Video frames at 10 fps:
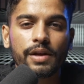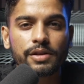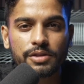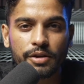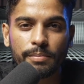
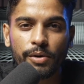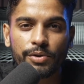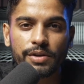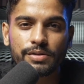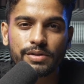Here's a little
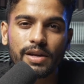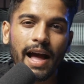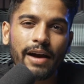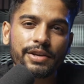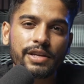bonus,
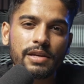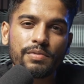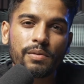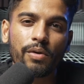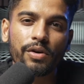how to
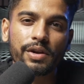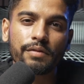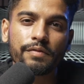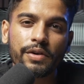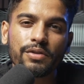keep your
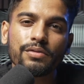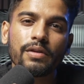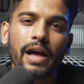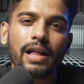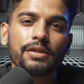marketing funnel
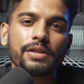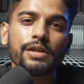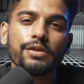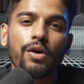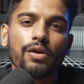
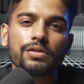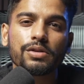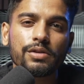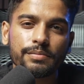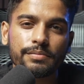healthy long
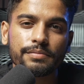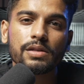term.